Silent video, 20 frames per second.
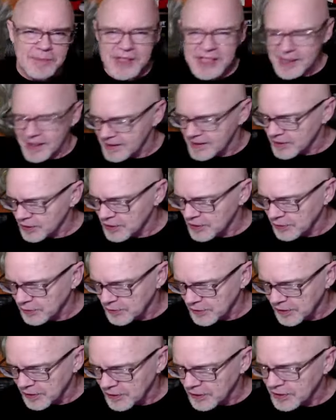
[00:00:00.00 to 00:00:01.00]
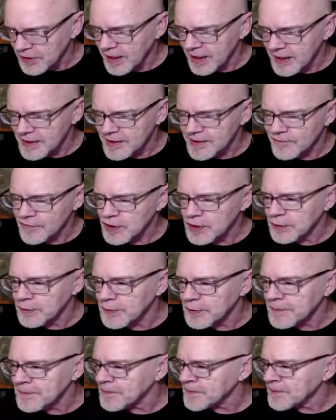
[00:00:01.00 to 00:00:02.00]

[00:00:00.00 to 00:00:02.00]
sized children, all kinds of children.